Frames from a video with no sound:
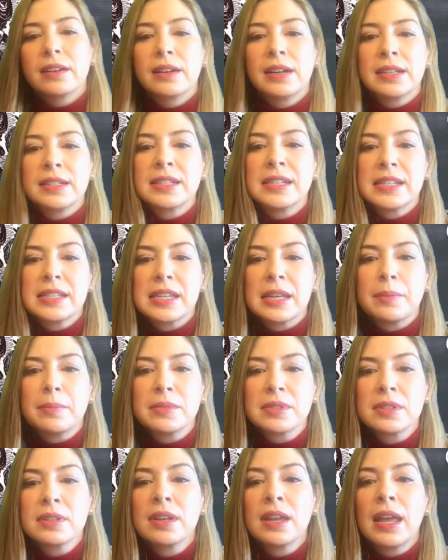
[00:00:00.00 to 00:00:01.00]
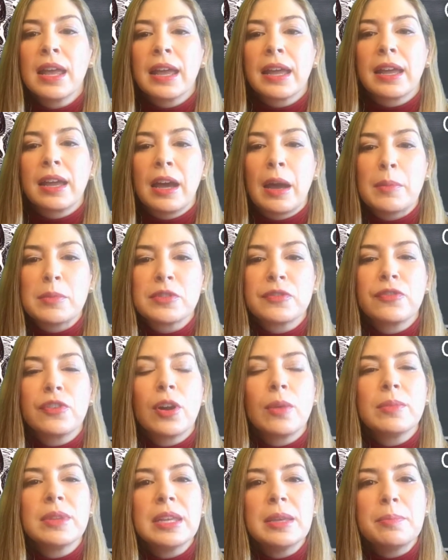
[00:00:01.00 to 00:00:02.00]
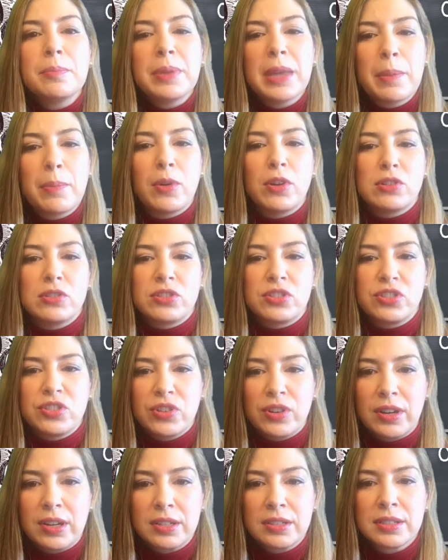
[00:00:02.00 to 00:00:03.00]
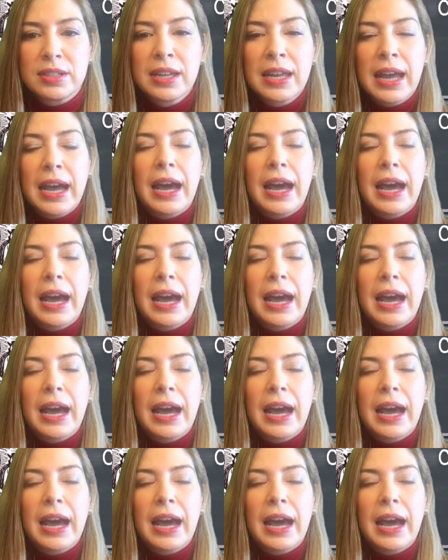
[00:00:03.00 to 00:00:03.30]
Chartism comes from the People's Chart,